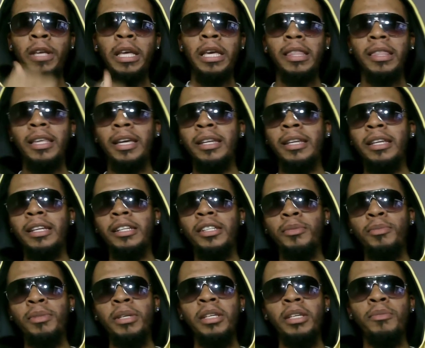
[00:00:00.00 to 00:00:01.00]
that needed to
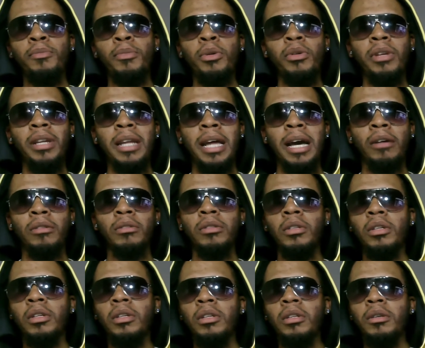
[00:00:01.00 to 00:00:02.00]
be muted out.
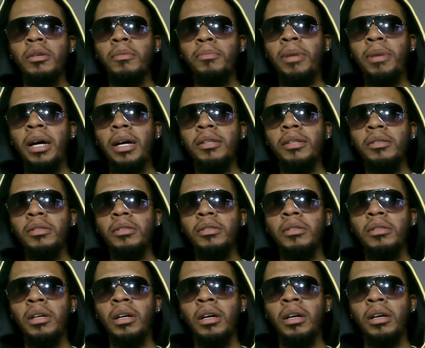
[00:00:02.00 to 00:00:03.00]
But
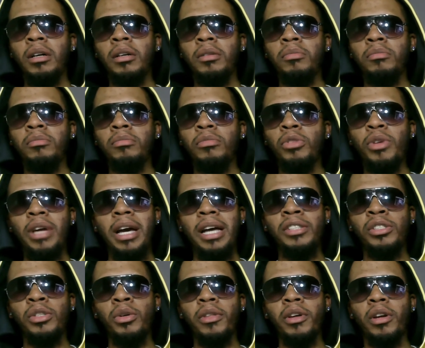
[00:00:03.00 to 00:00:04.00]
you
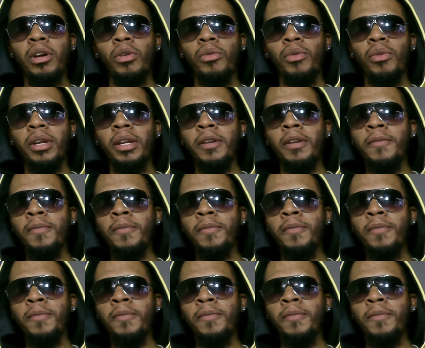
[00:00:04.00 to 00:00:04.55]
guys know that already.